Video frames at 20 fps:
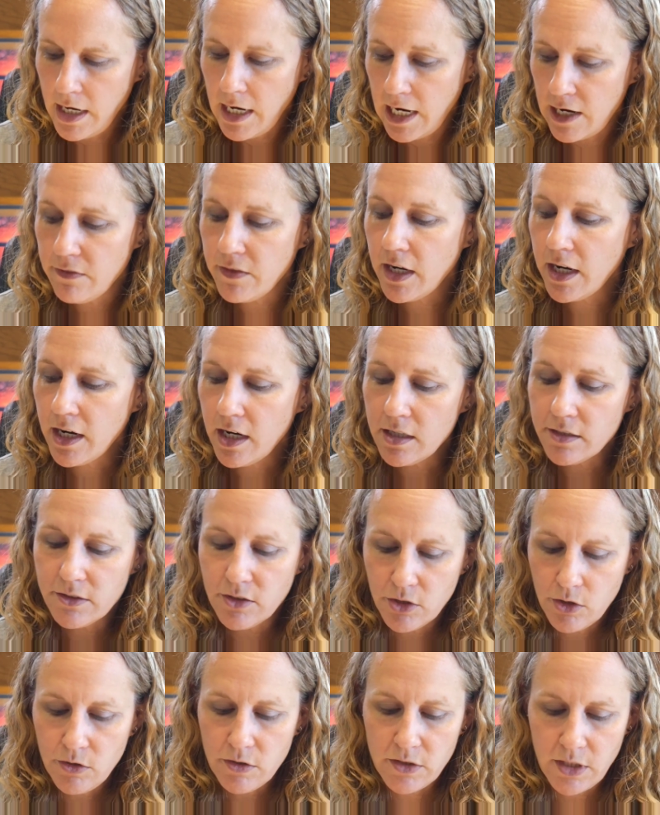And then I
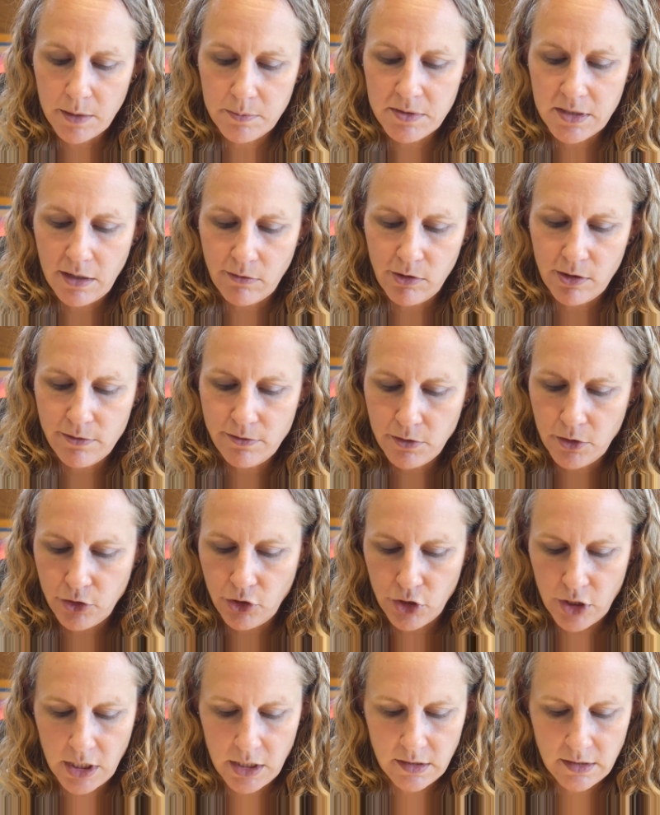also used up several full
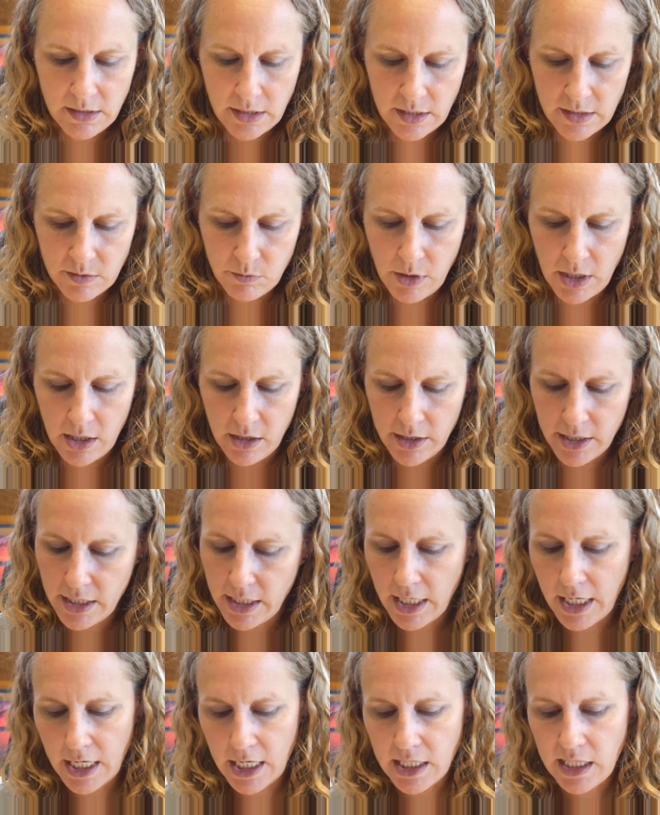sheets as well. And
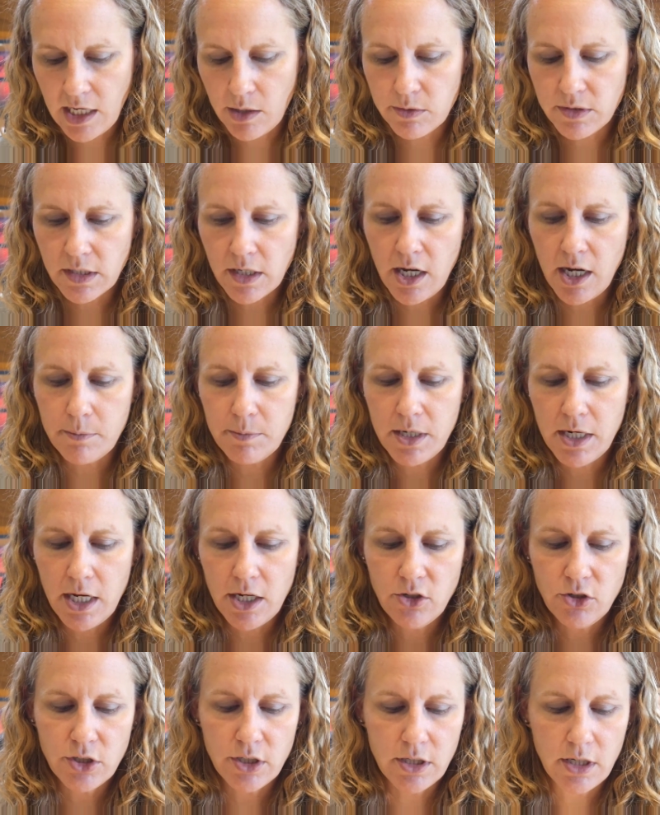again, that was a
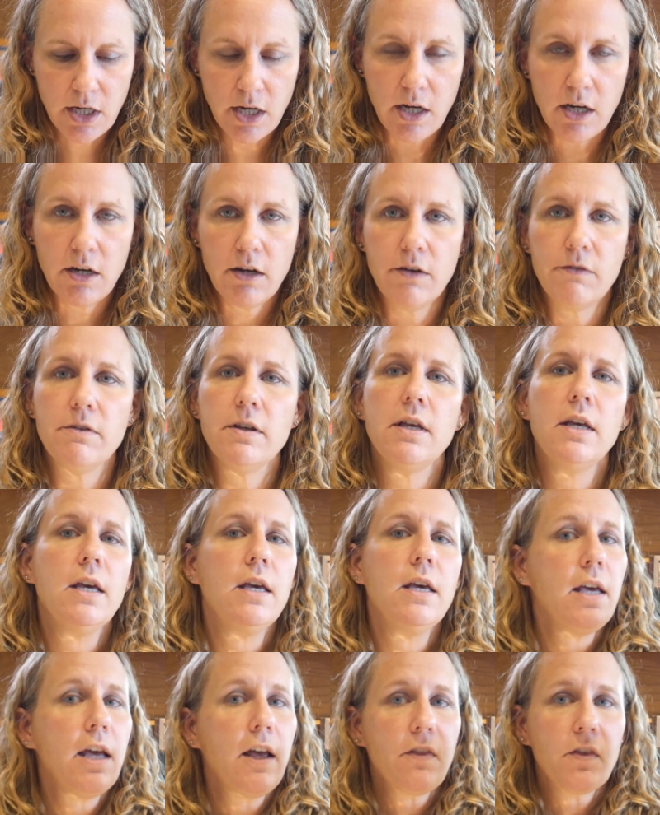combination of
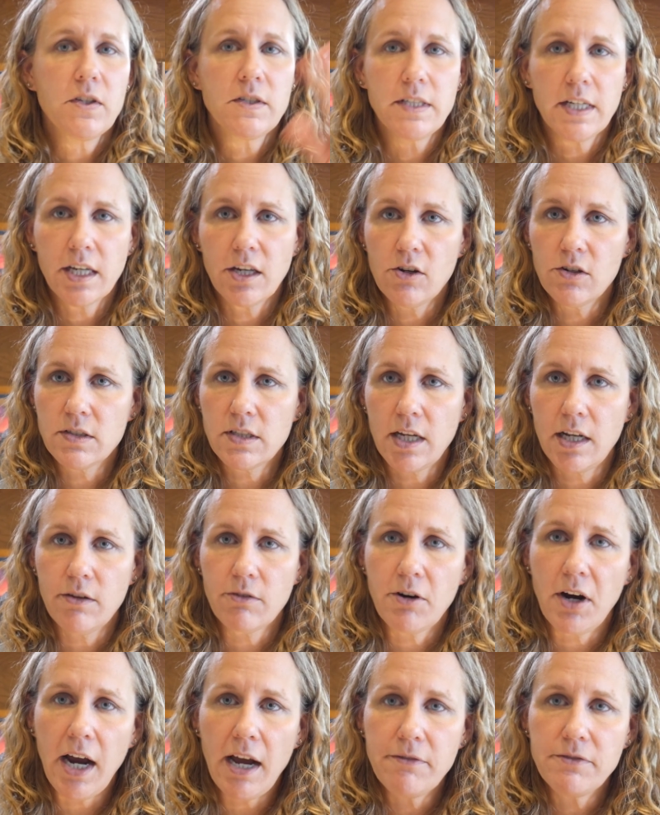the Stick Your Side
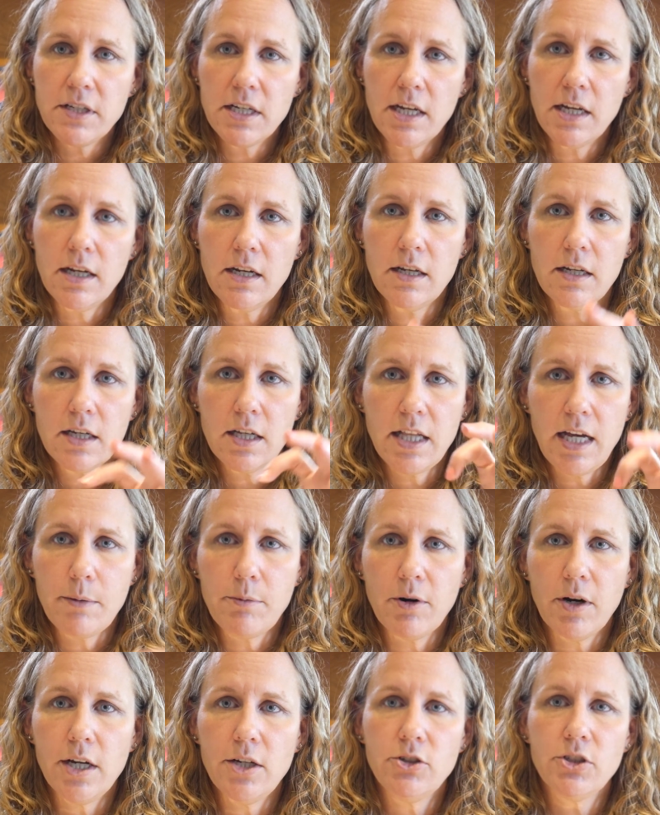of Crafting
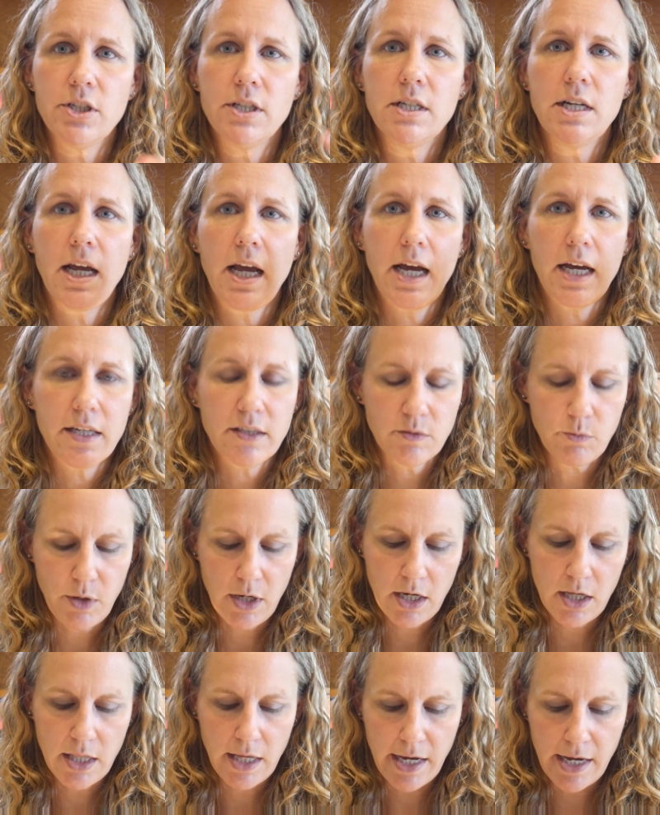collaboration as
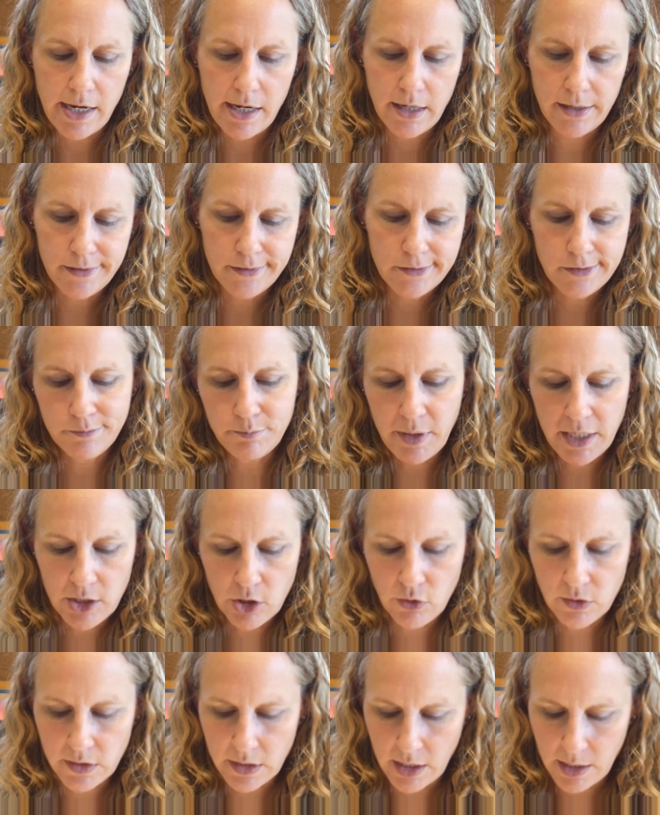well as my
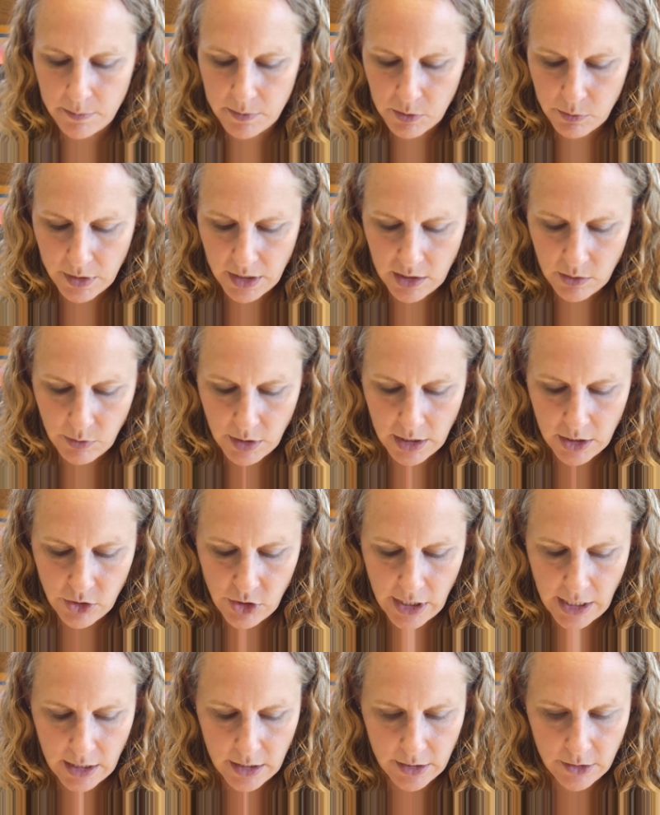Use It Up 2020
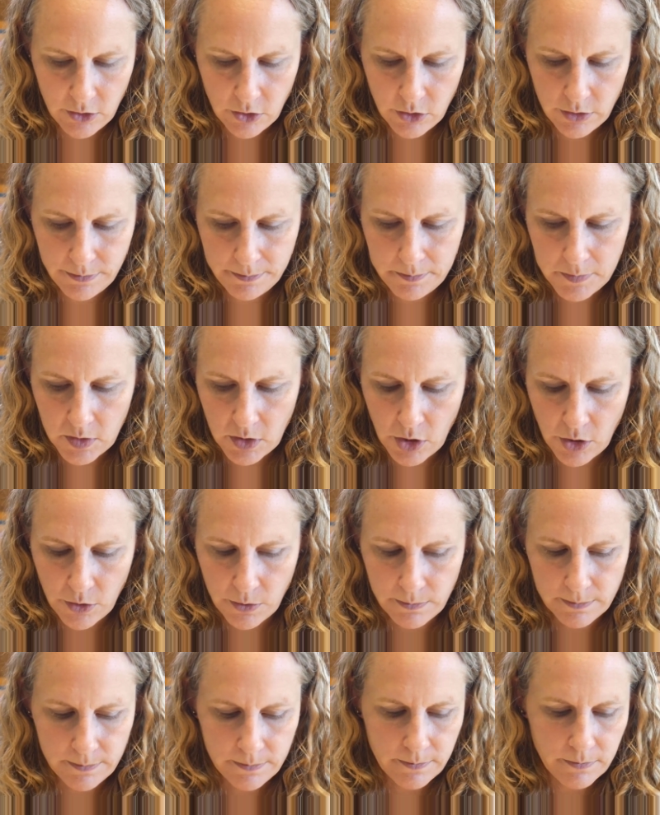challenge.
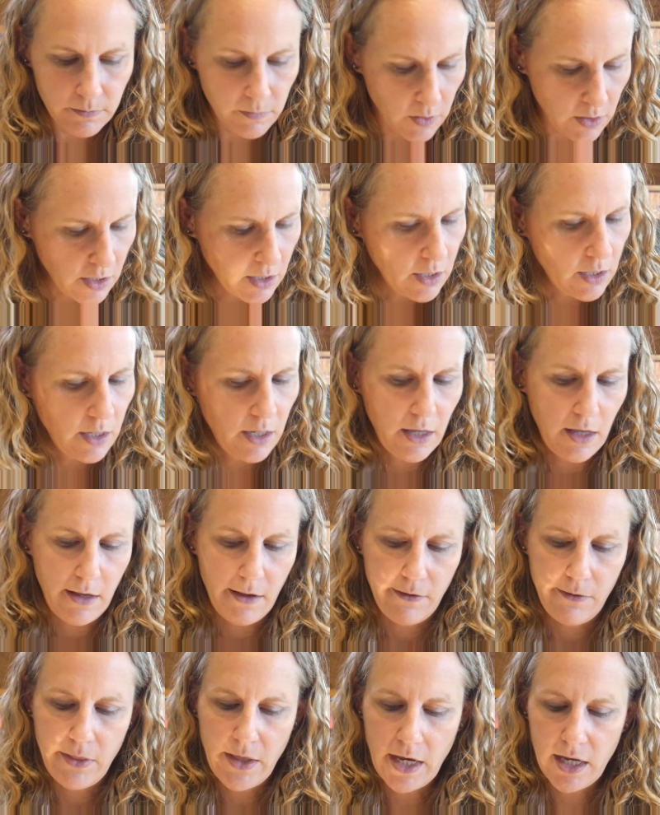So
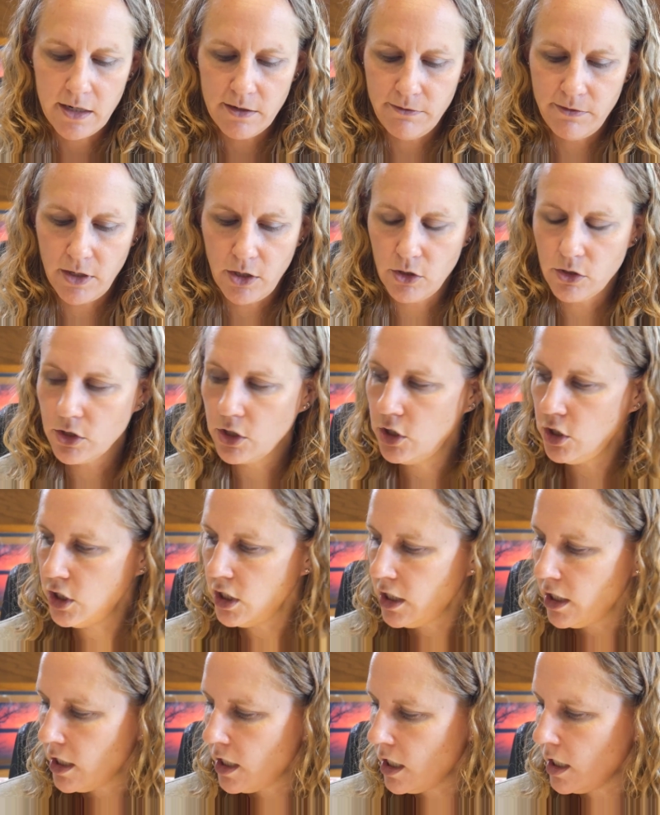that felt
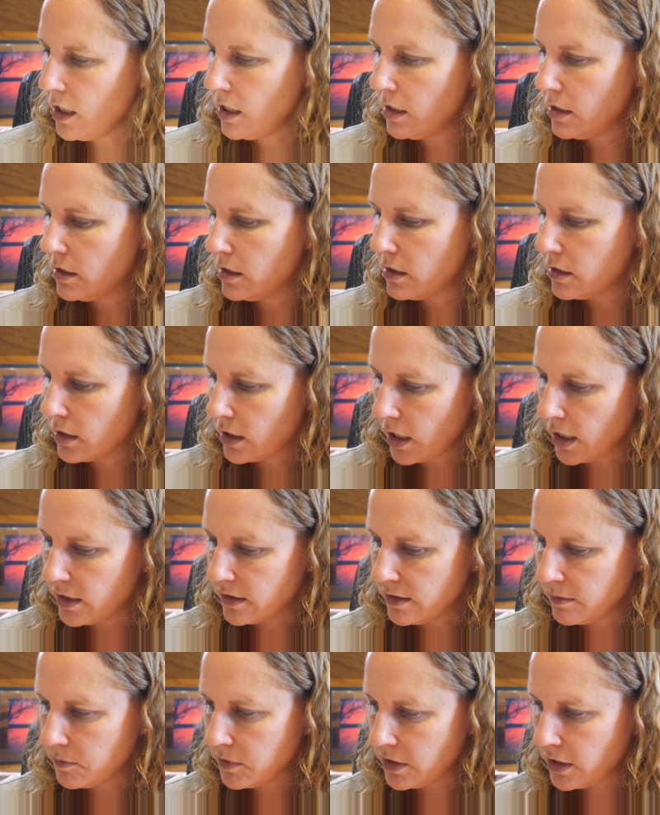good. Got some